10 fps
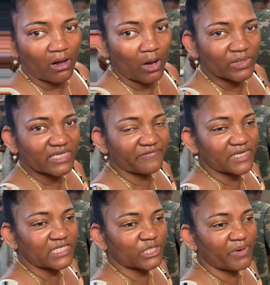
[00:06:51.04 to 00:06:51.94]
always have to
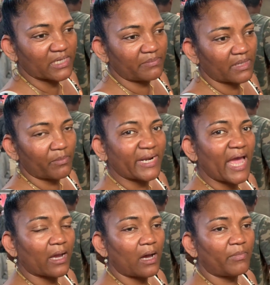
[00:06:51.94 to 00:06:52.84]
inspect the meat. But
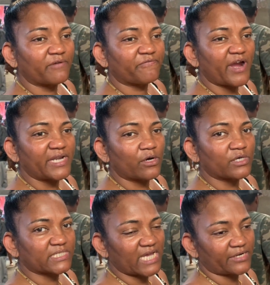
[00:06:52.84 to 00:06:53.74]
I come on Friday or
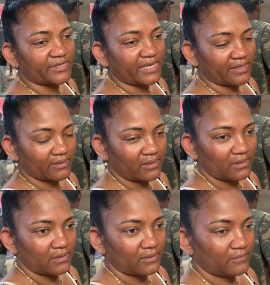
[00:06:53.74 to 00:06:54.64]
Saturday.
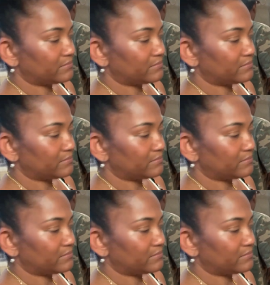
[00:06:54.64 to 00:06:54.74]
Just